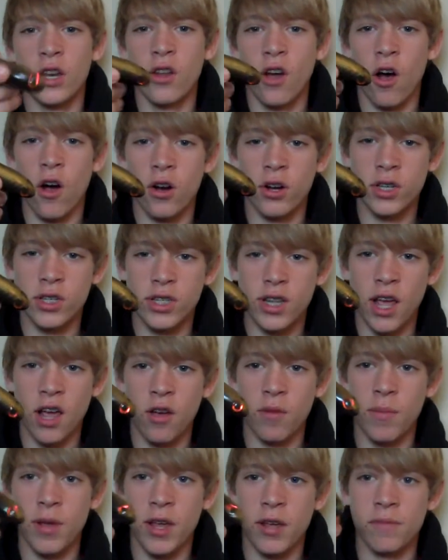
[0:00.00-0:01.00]
the dog
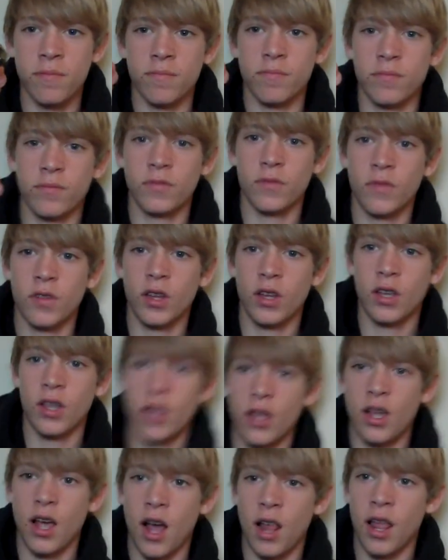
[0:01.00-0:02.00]
style bait.
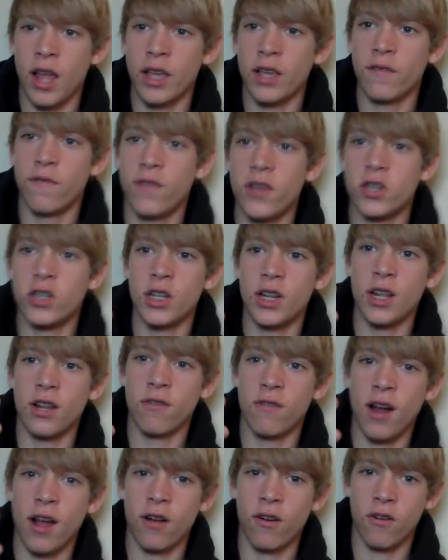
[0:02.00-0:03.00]
I like fishing it
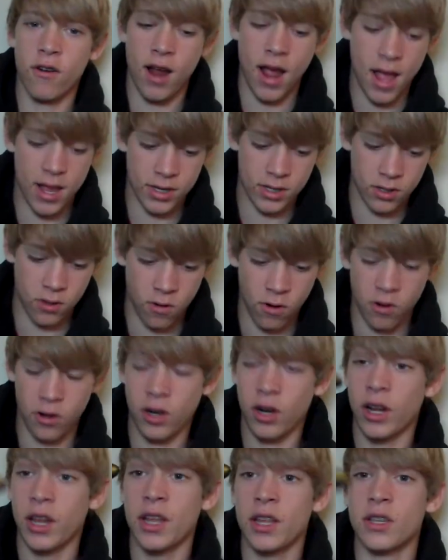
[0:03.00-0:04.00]
around grass
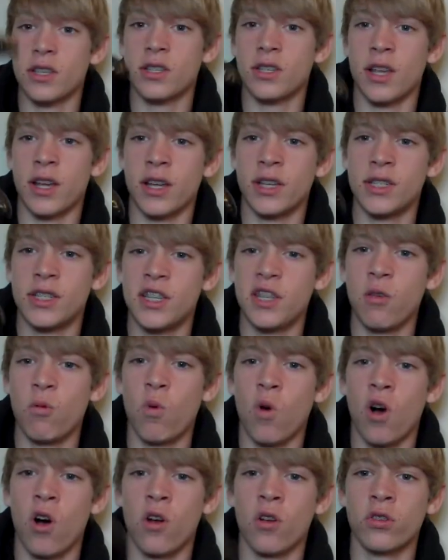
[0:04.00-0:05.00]
or against like
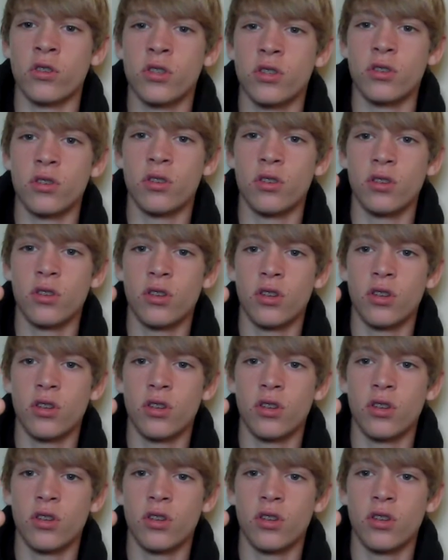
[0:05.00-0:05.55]
seawalls.